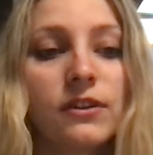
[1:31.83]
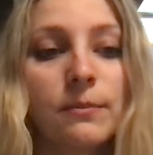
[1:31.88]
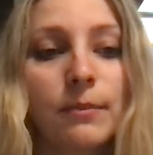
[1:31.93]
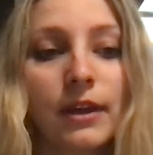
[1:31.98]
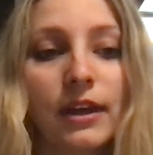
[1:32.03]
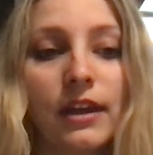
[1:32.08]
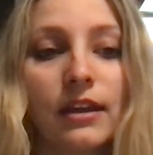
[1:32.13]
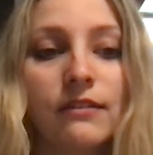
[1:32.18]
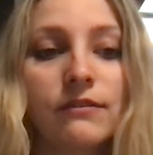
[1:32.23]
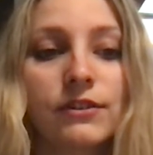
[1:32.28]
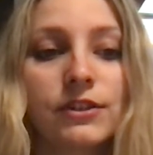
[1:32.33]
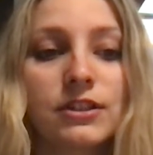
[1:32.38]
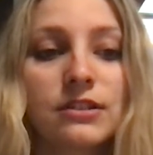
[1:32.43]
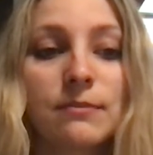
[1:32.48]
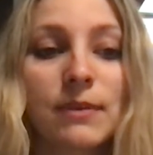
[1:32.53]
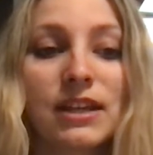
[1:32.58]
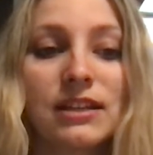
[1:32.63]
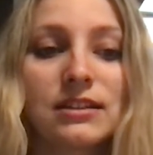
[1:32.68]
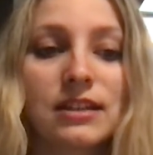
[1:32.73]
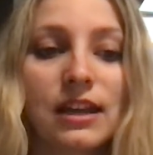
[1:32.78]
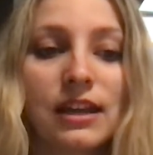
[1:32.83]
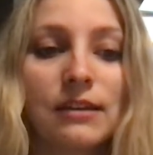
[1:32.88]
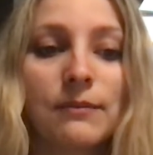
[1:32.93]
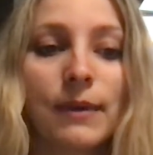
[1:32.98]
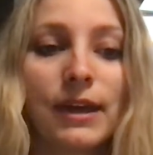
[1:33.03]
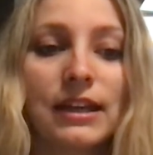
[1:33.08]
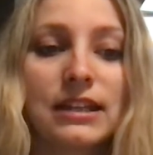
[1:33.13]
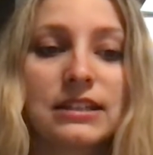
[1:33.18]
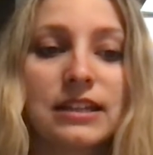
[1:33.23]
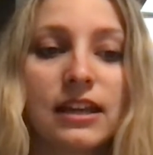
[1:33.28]
behavior is maintained
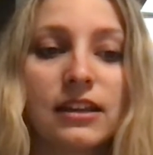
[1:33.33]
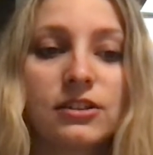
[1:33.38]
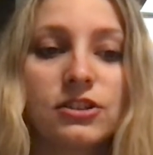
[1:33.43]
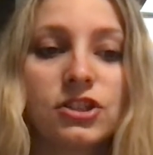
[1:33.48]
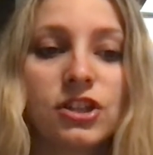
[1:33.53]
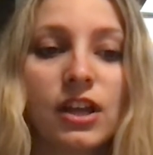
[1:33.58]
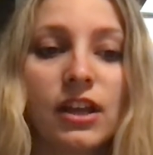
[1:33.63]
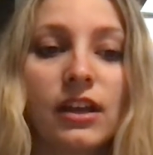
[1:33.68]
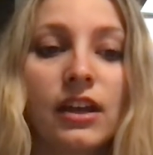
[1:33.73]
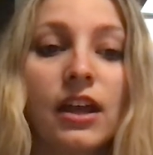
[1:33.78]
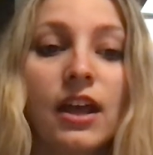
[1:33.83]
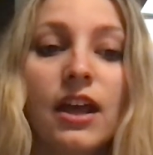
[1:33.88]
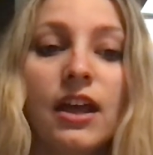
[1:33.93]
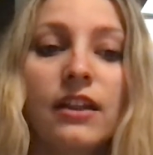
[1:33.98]
by attention.